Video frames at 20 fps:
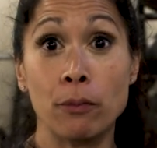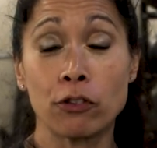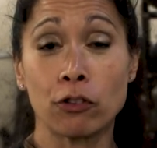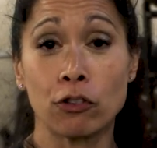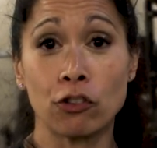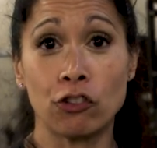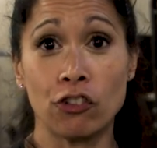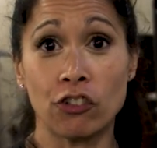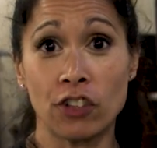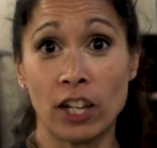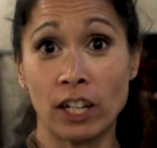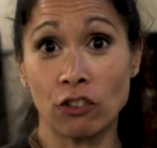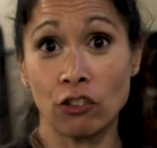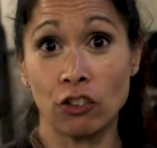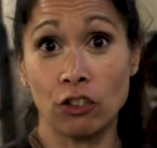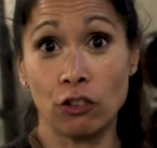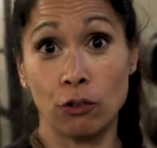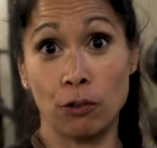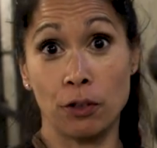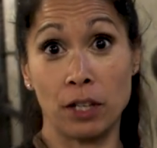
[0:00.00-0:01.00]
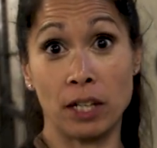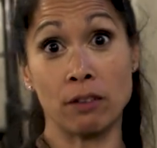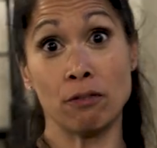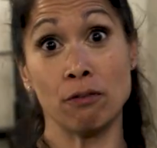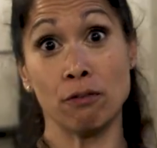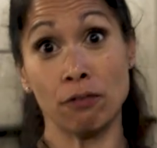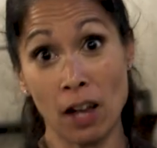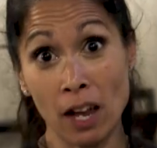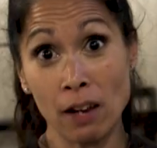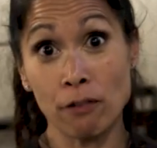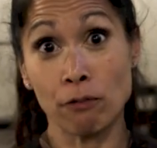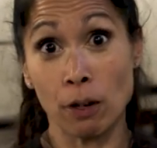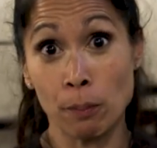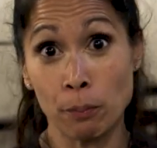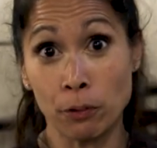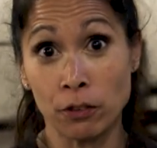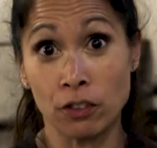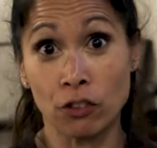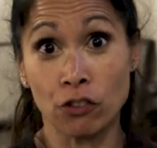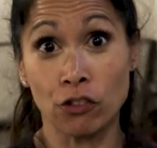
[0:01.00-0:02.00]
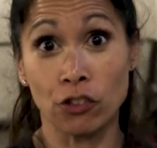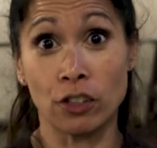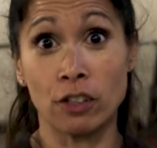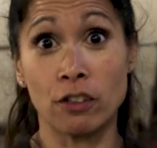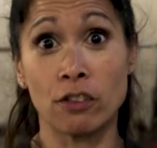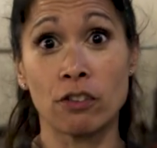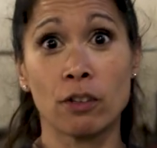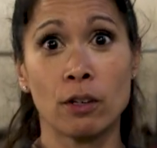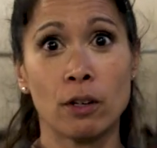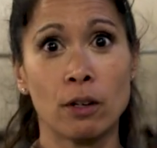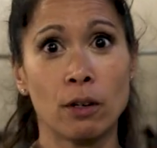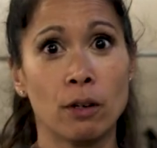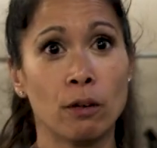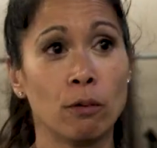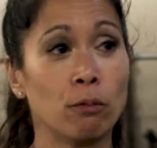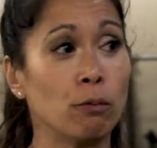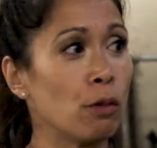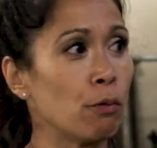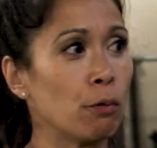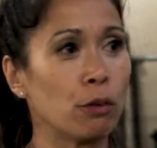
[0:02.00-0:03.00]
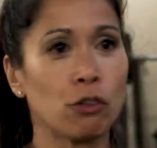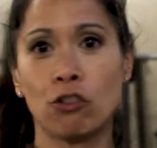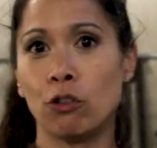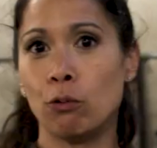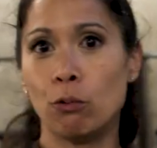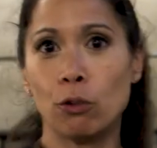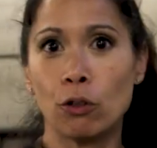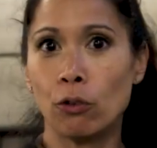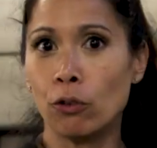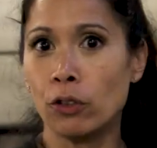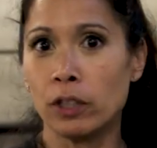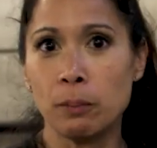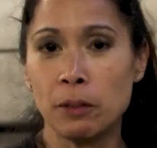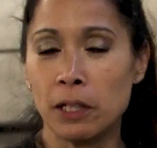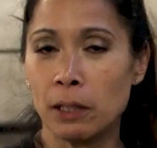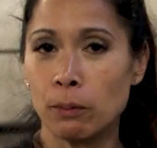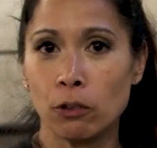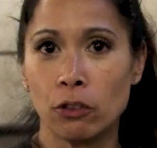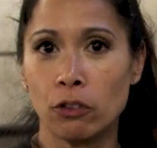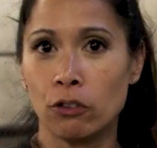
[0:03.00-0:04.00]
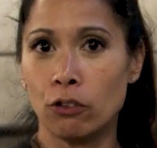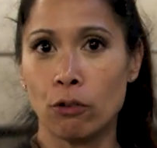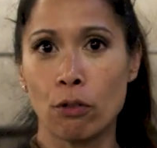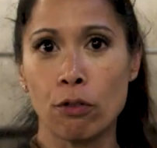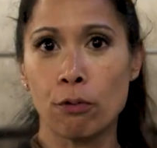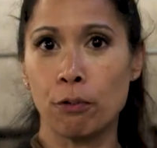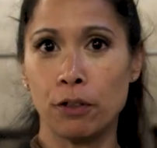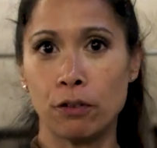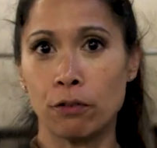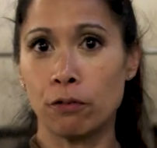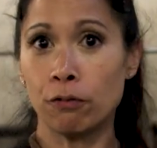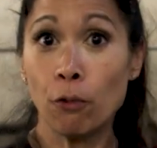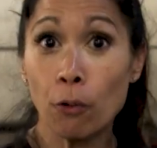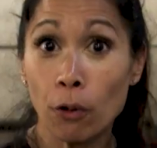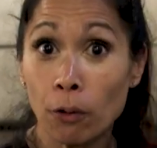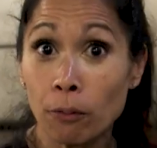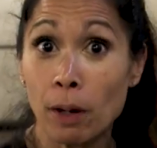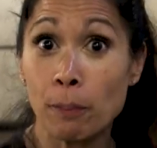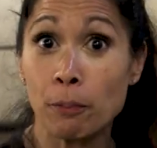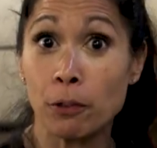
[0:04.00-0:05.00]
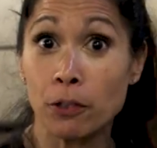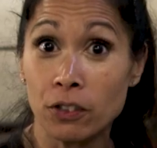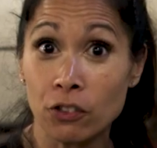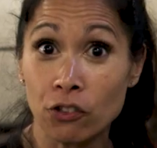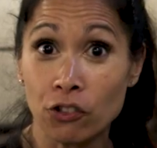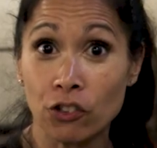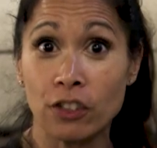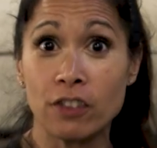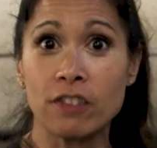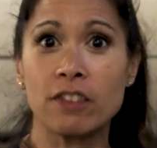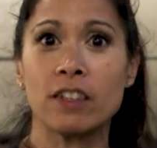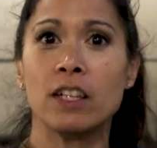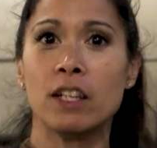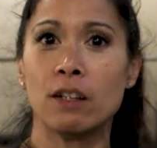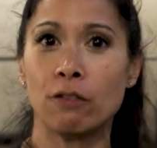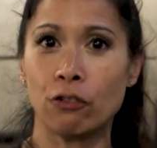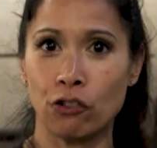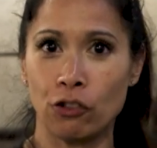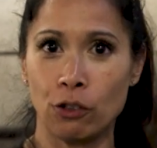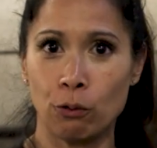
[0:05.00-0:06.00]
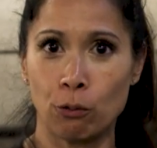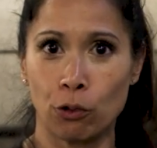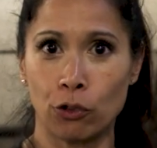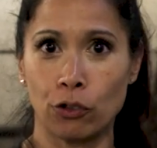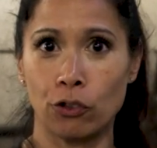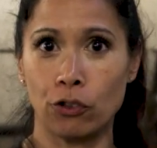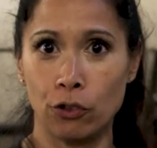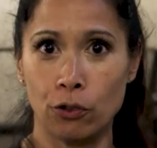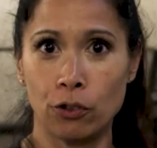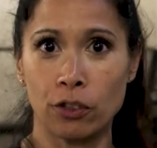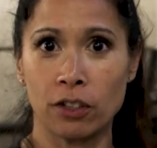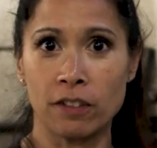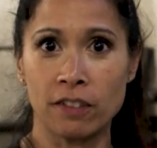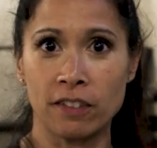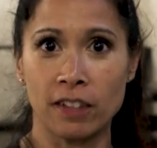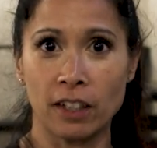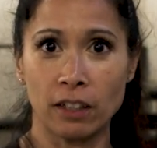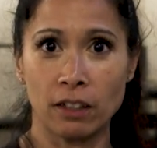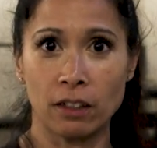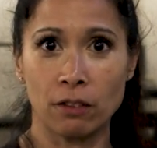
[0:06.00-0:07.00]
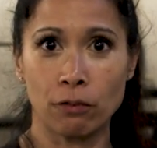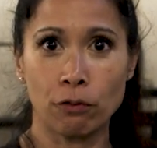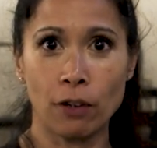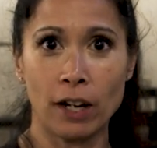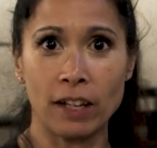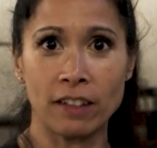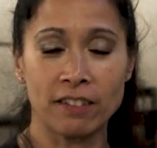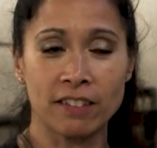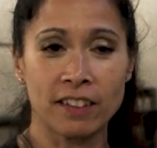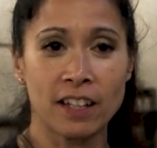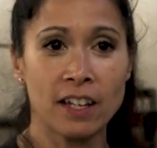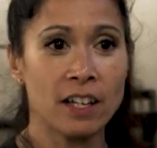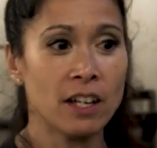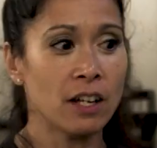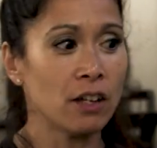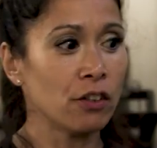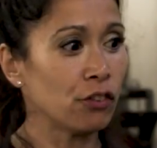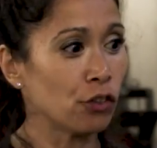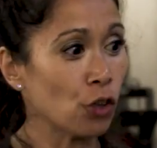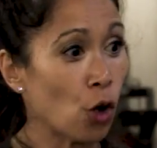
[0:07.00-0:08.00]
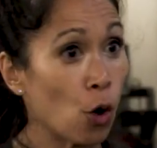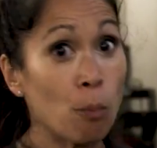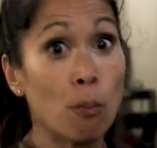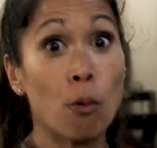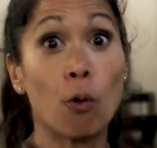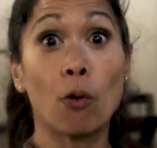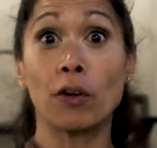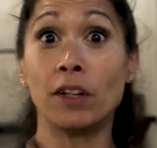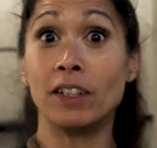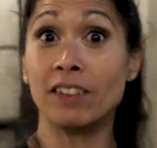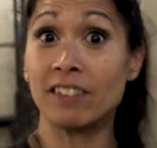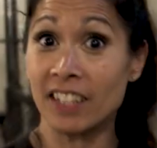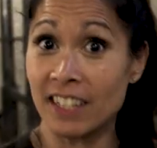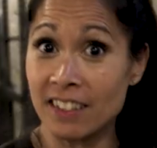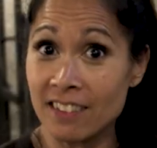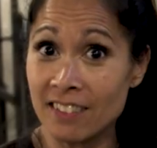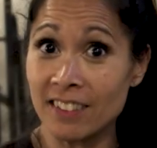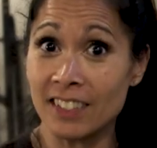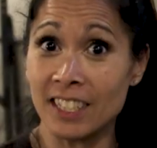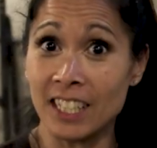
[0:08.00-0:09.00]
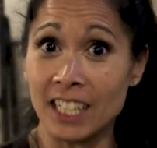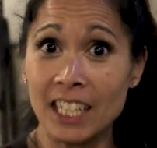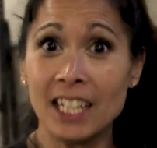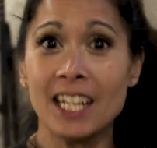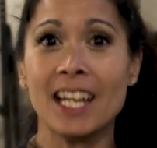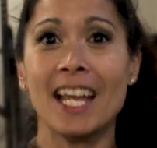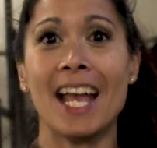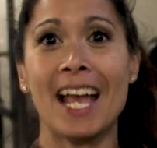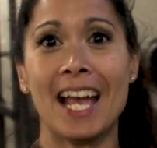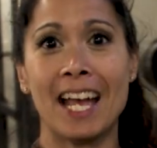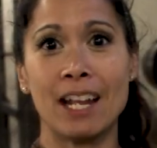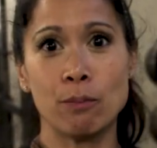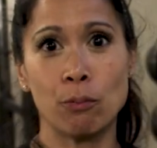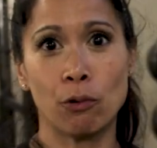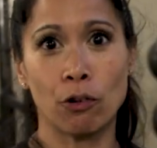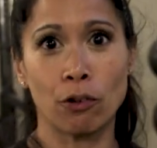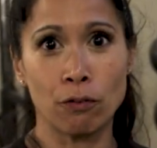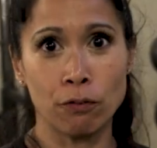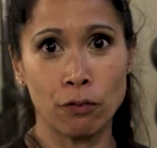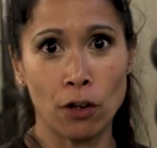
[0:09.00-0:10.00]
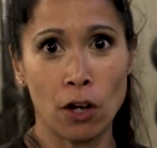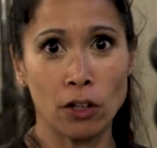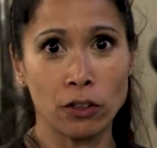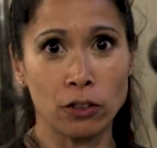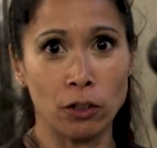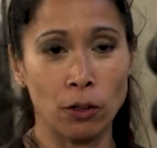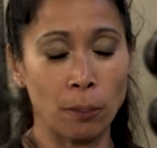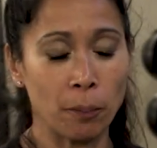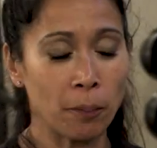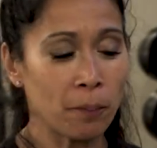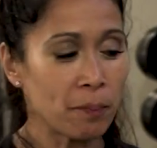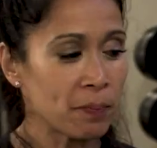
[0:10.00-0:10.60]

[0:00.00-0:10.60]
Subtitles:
So she's actually doing 5 repetitions with what she would only be able to do 3 to 4 repetitions if she were to do consecutive rests. So more intensity and more volume.